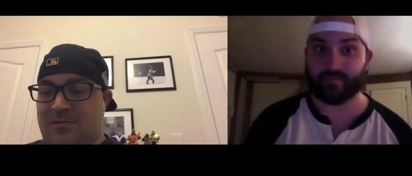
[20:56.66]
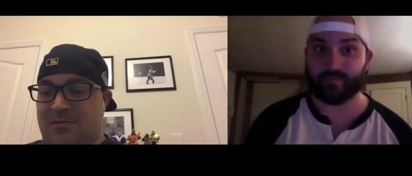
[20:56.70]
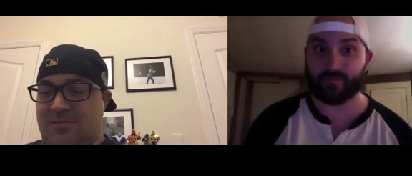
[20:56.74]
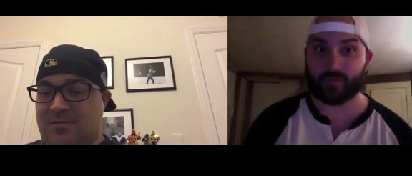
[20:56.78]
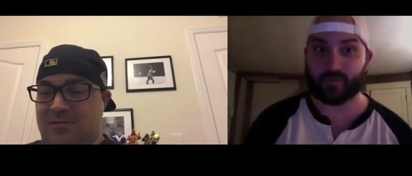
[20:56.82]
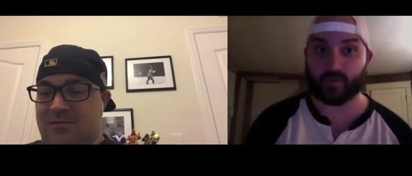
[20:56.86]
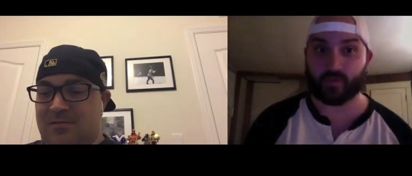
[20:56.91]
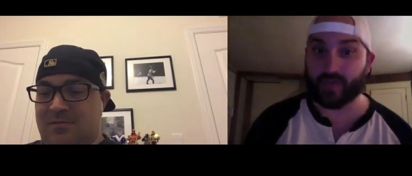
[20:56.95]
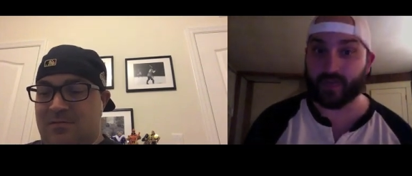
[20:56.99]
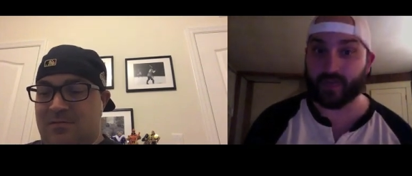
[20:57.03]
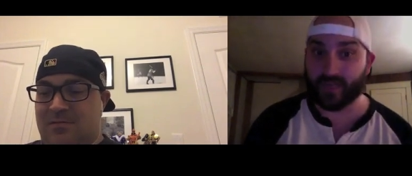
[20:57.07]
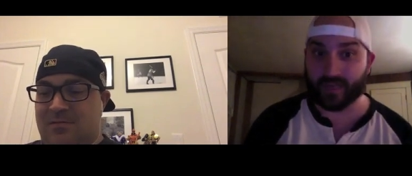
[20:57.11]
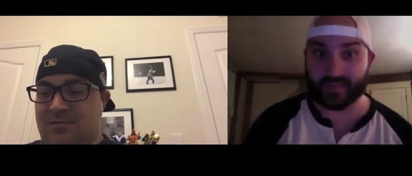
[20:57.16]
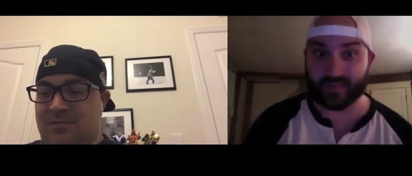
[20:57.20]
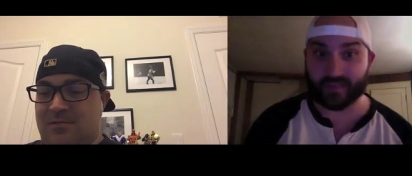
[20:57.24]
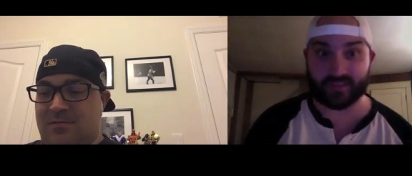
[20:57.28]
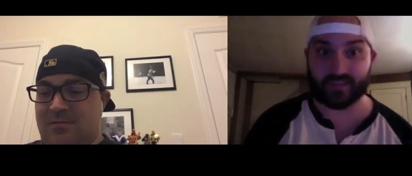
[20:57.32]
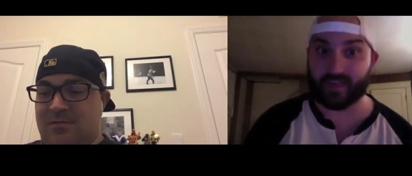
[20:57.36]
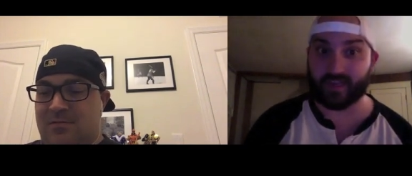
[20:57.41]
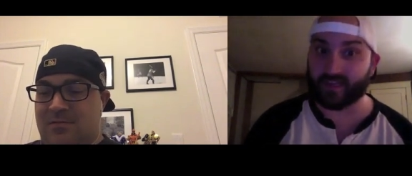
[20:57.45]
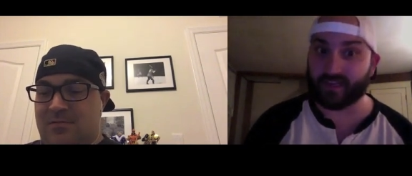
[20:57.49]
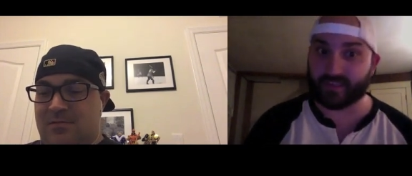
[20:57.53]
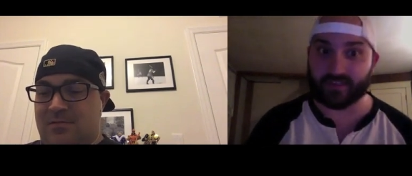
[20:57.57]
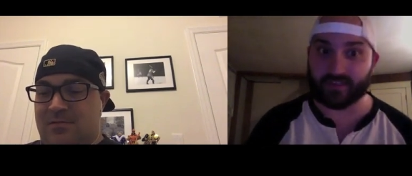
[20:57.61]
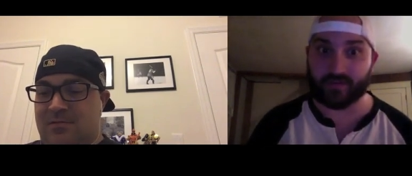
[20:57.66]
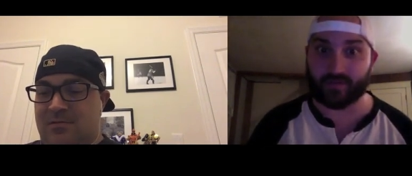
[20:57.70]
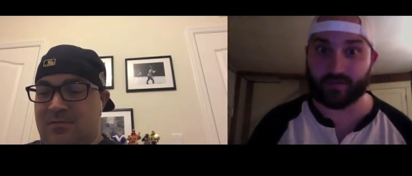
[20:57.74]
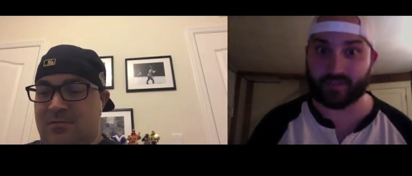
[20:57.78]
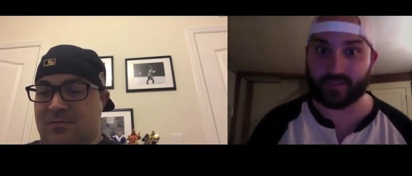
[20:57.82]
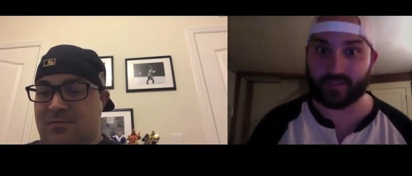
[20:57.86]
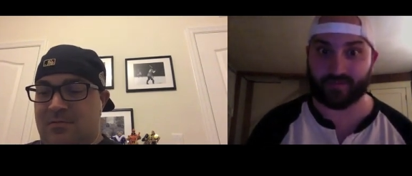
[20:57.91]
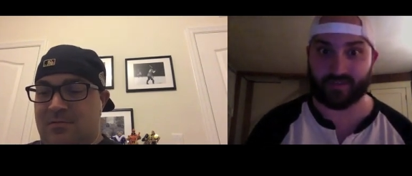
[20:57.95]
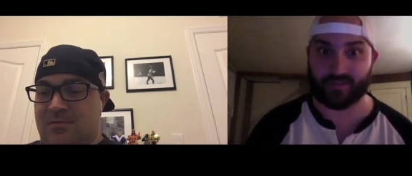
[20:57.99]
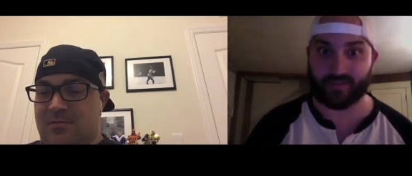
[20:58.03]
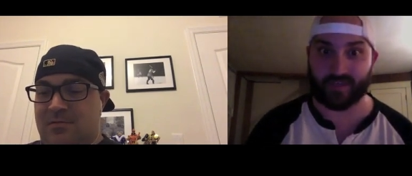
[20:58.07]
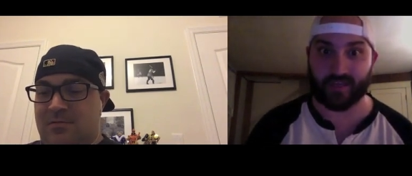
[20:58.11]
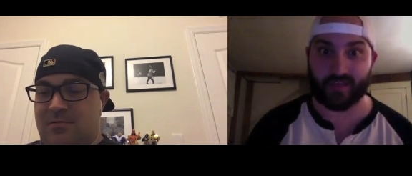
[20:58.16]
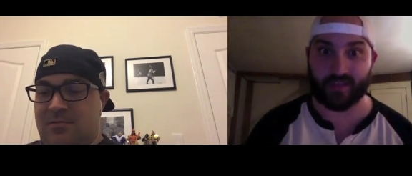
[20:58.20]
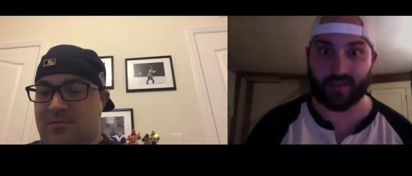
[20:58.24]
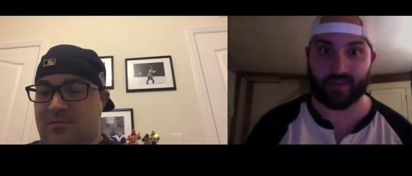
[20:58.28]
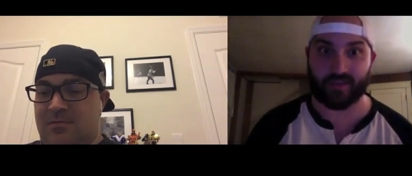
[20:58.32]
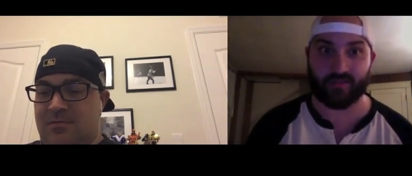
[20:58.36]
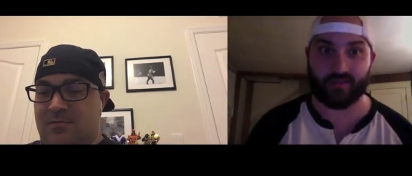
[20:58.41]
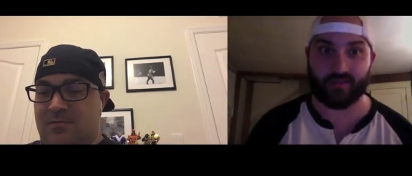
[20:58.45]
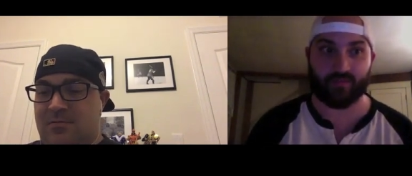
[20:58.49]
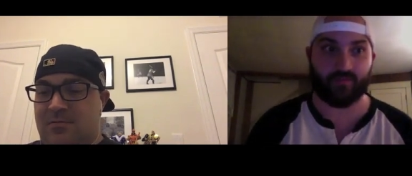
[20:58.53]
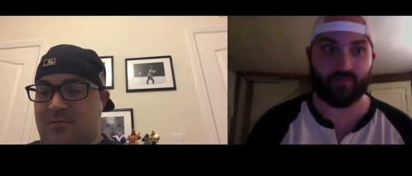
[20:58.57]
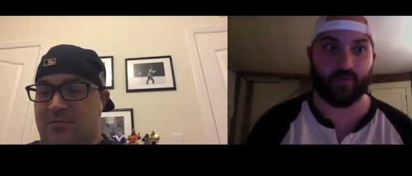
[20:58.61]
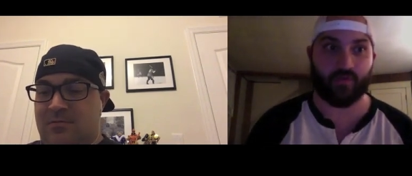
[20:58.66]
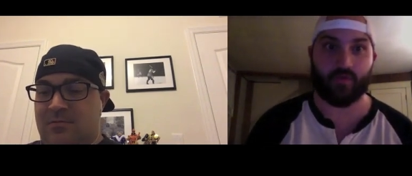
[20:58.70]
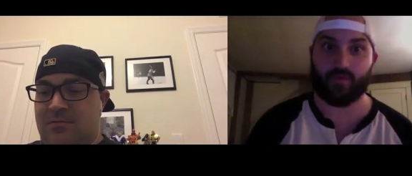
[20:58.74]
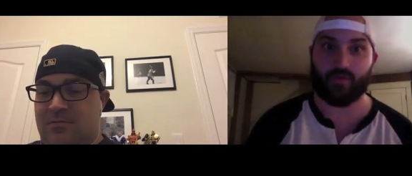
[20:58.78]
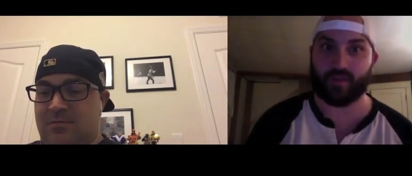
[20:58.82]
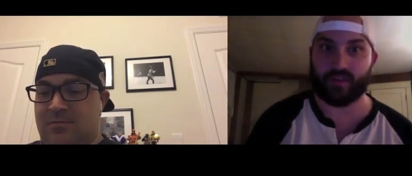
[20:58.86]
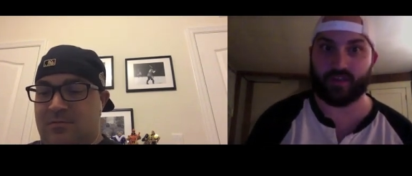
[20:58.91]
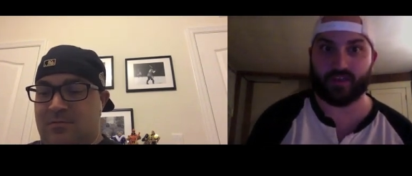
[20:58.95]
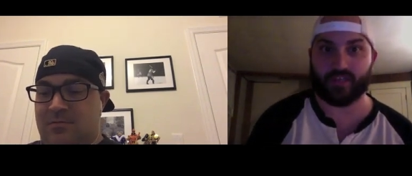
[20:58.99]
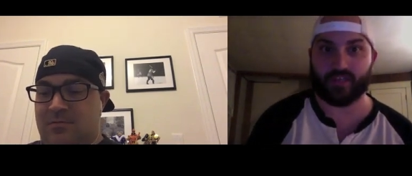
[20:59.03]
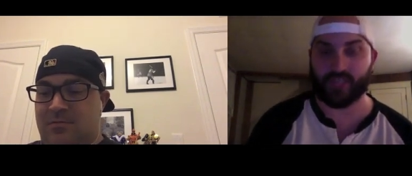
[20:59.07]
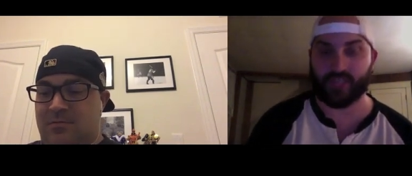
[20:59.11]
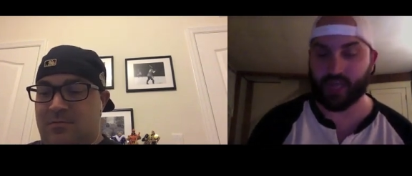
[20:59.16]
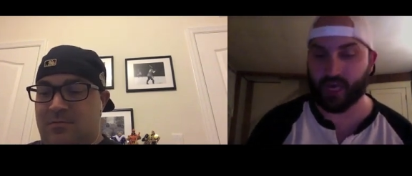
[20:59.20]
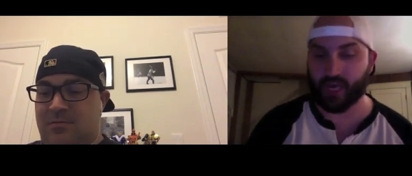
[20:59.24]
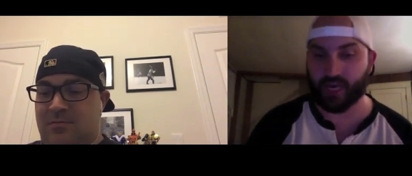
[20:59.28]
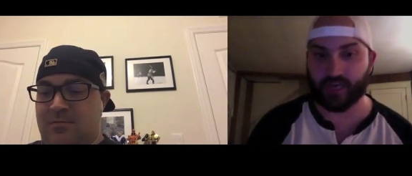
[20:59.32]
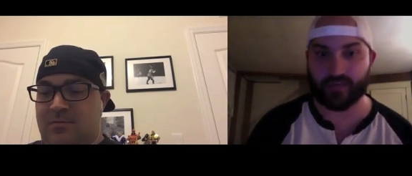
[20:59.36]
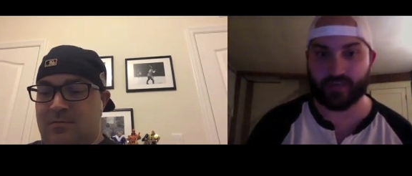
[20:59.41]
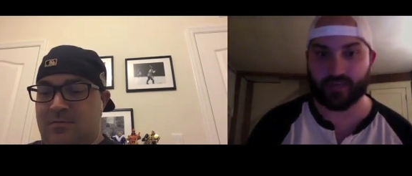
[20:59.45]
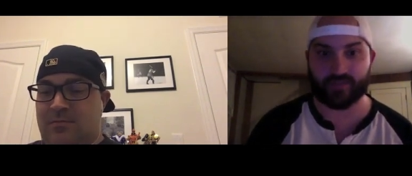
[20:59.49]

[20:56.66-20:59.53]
Speaker 1: tweet us. Let us know what you think what we can change,